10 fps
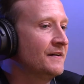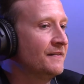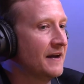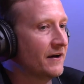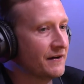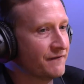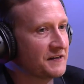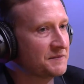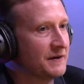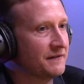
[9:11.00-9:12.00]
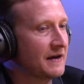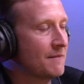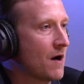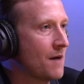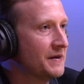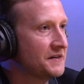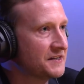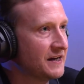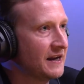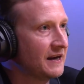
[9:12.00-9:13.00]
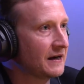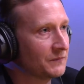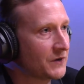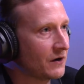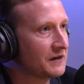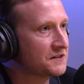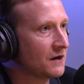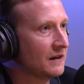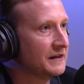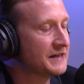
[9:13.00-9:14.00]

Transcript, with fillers: their investment they might be seeing going slightly